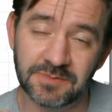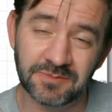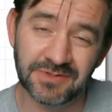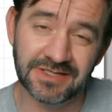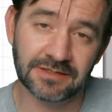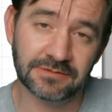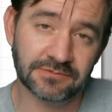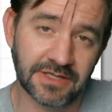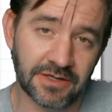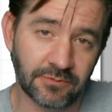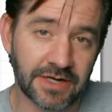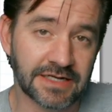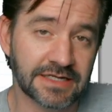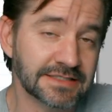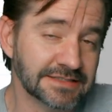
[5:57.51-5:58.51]
And being able to do that
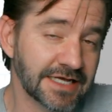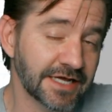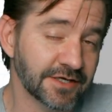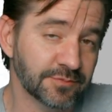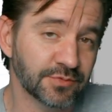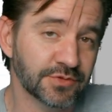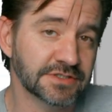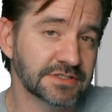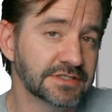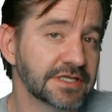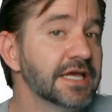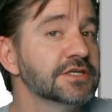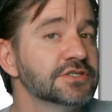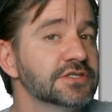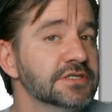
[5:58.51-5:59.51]
right inside your
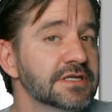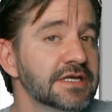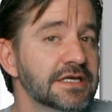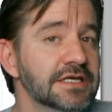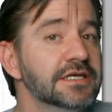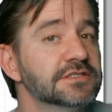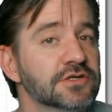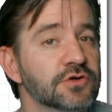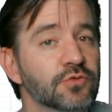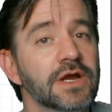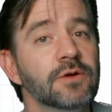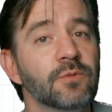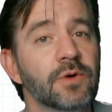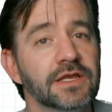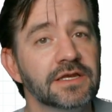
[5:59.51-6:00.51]
presentation is a
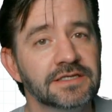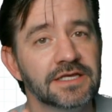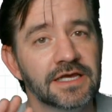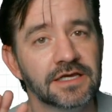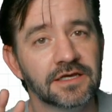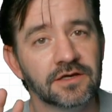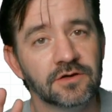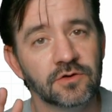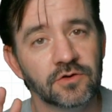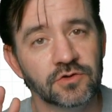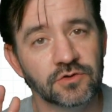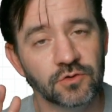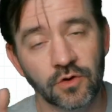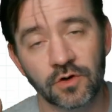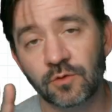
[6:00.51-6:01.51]
great way to take
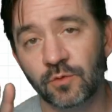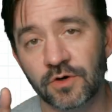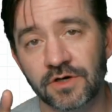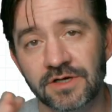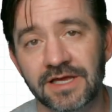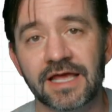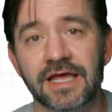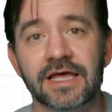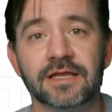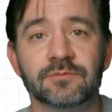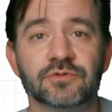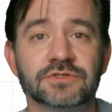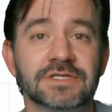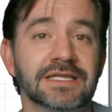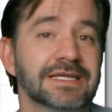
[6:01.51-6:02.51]
your work and
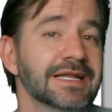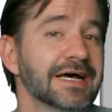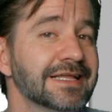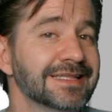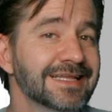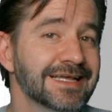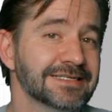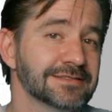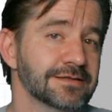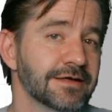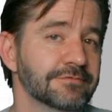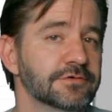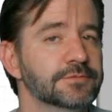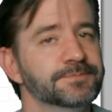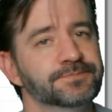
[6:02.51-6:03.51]
present it the next
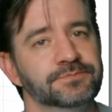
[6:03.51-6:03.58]
level.